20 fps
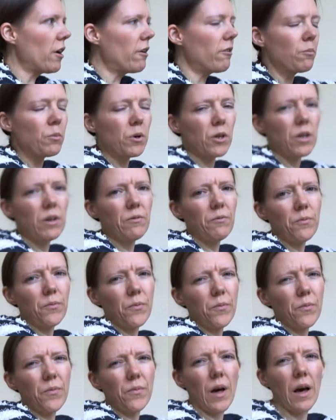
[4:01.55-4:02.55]
I'm gonna,
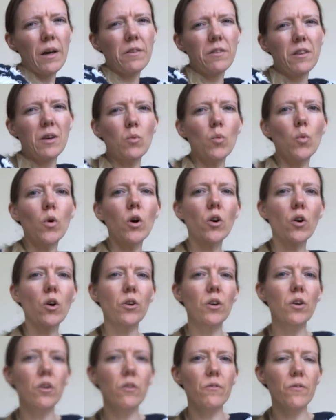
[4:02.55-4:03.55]
I think, work
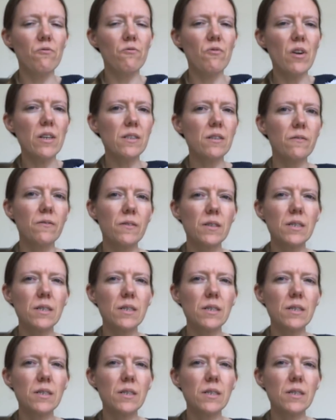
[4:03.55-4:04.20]
on her for the rest of